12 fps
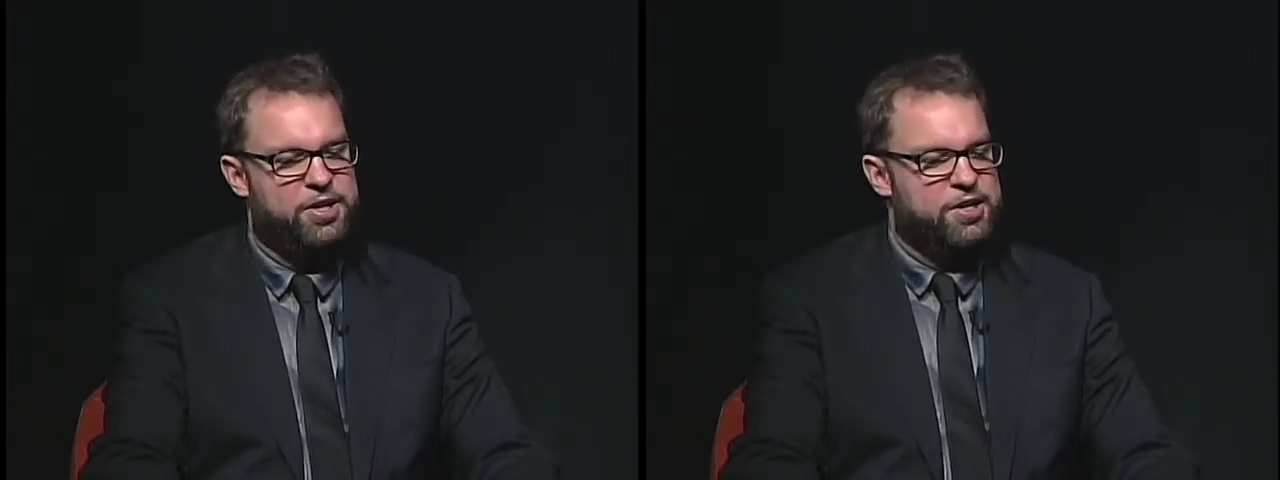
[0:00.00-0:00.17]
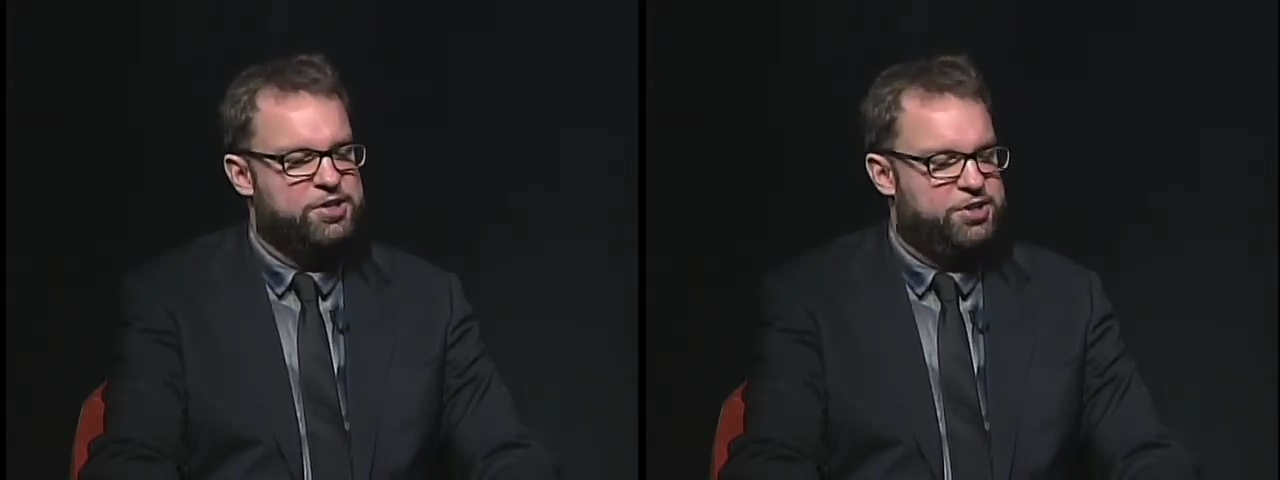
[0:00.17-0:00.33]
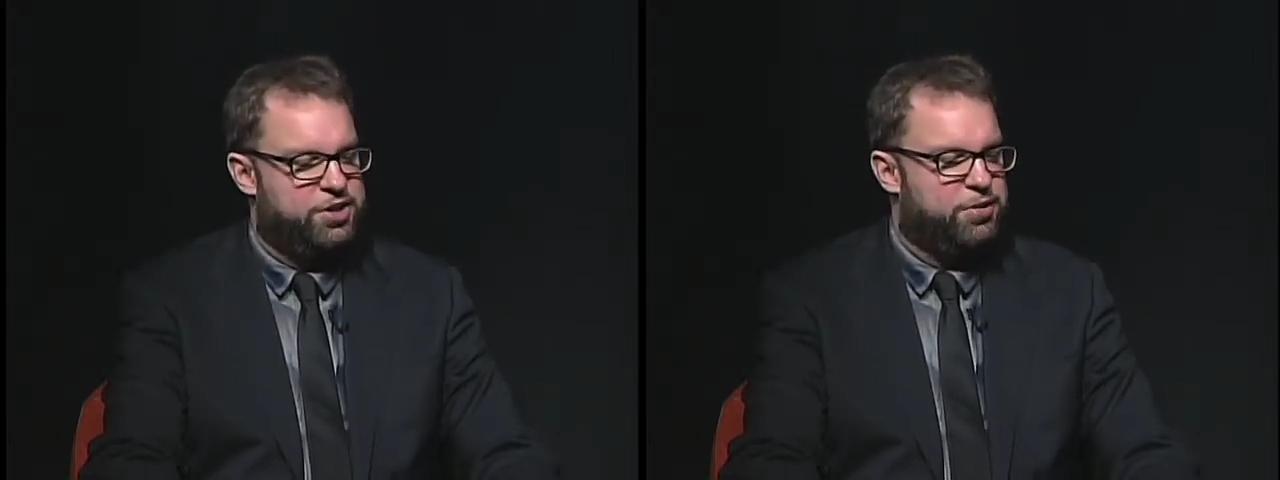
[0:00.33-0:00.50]

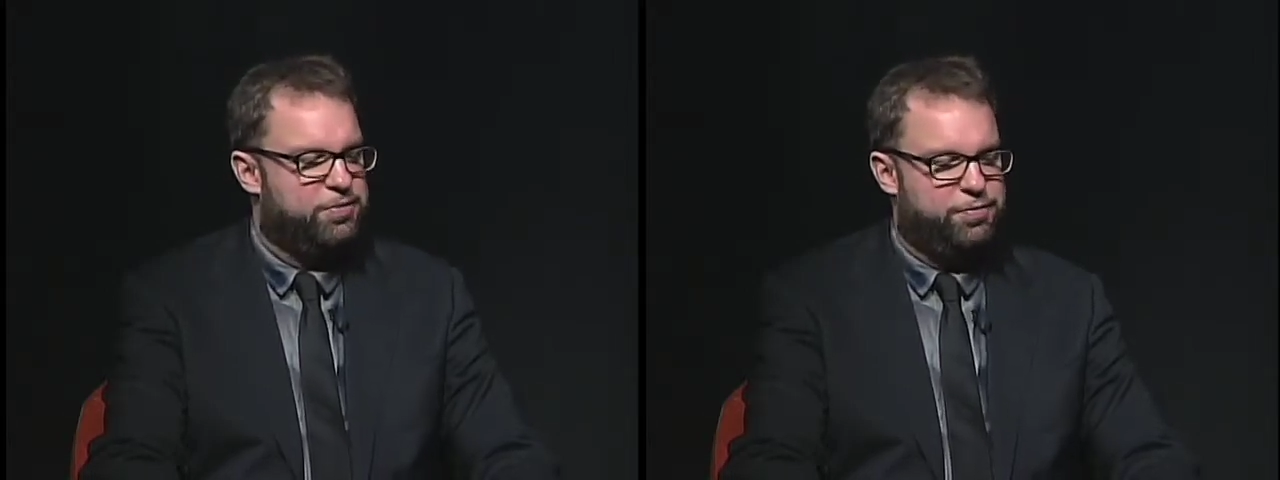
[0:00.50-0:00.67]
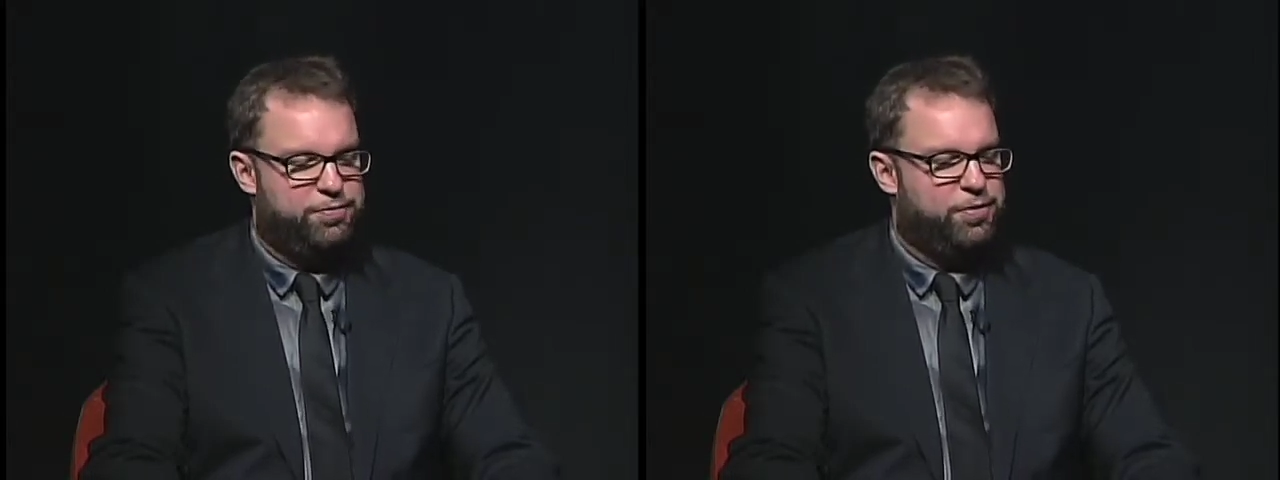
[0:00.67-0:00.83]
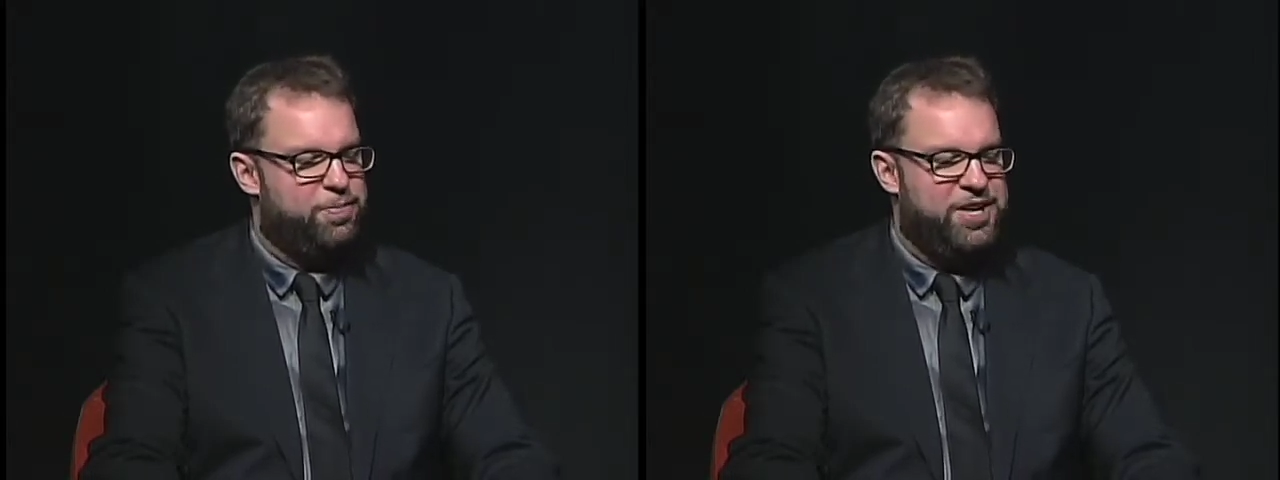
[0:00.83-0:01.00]
So
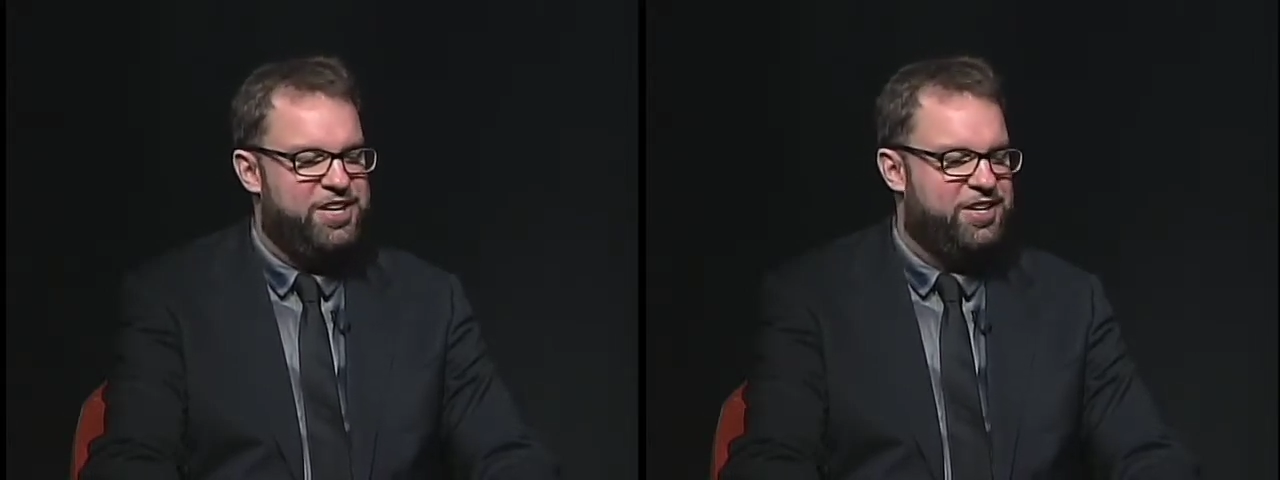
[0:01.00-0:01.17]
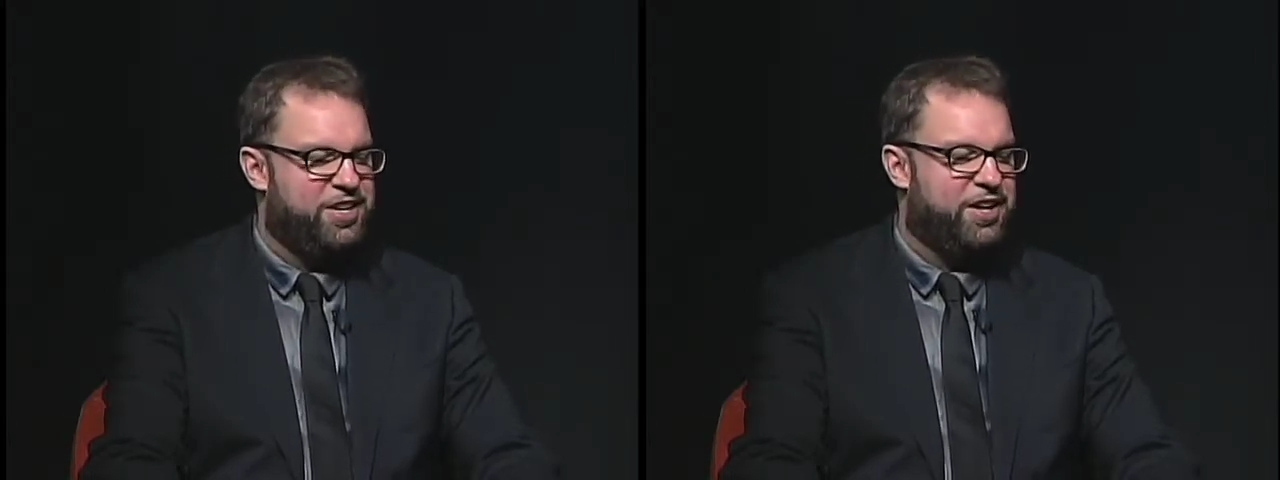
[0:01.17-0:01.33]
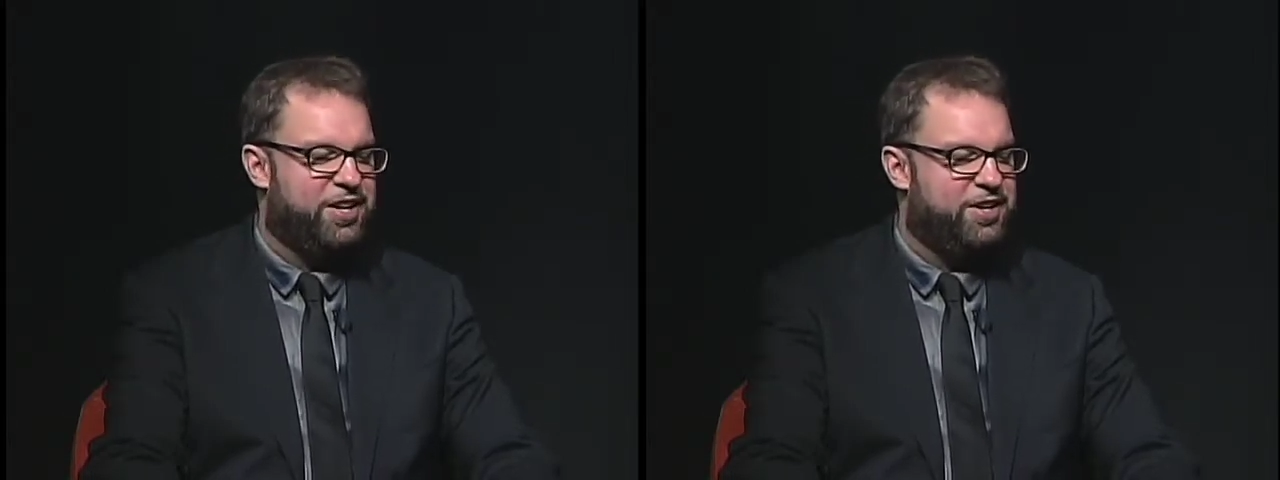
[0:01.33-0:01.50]
for me,
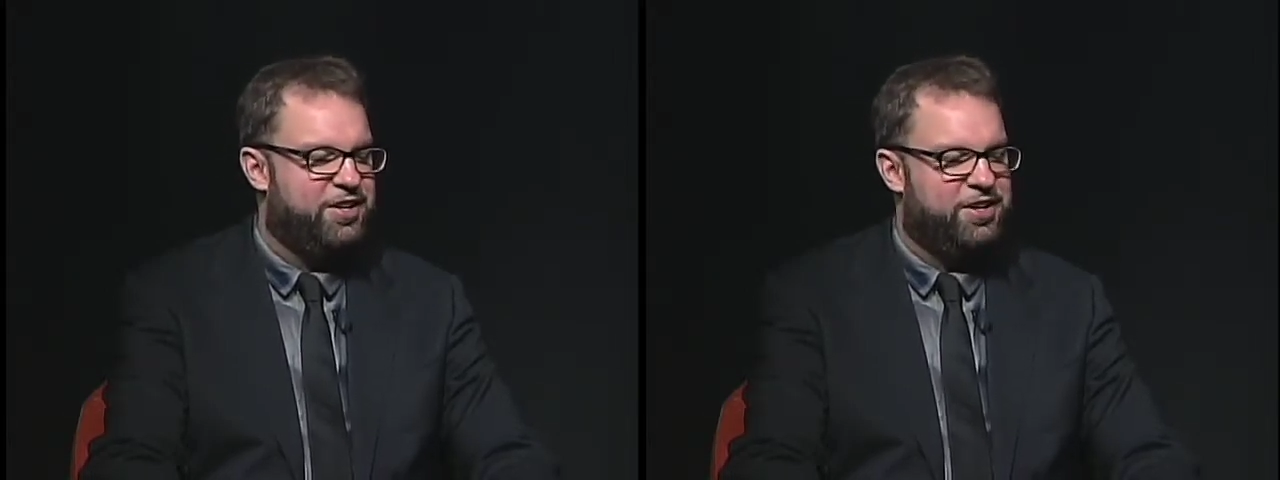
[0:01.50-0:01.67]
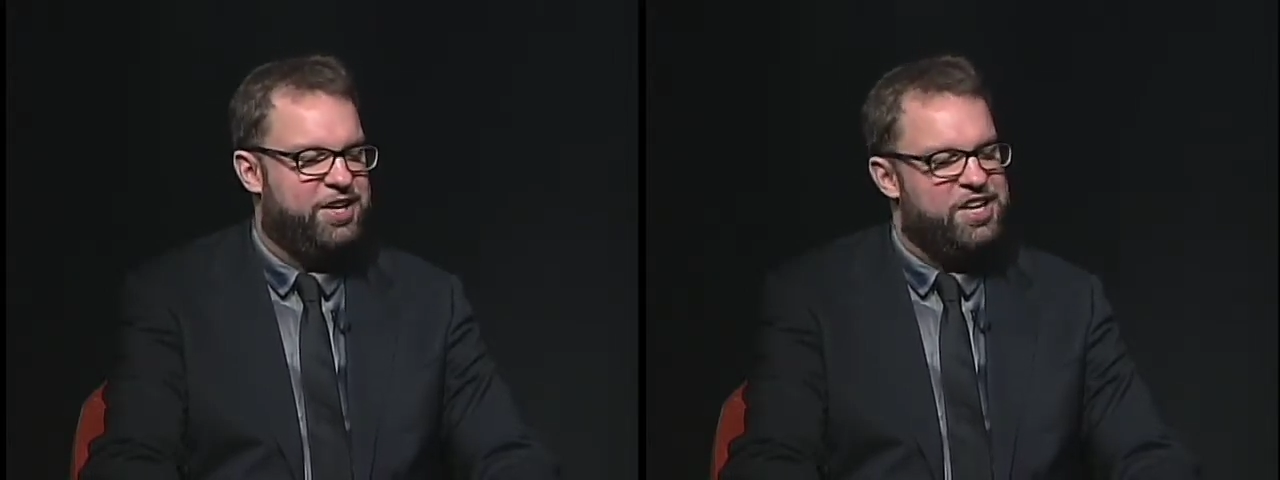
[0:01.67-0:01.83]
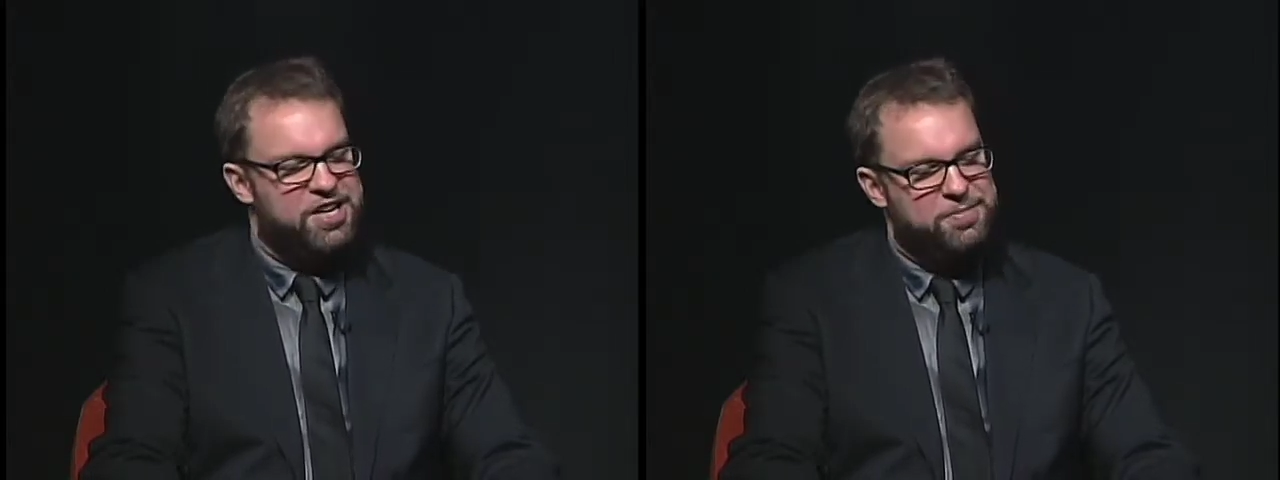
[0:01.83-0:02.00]
any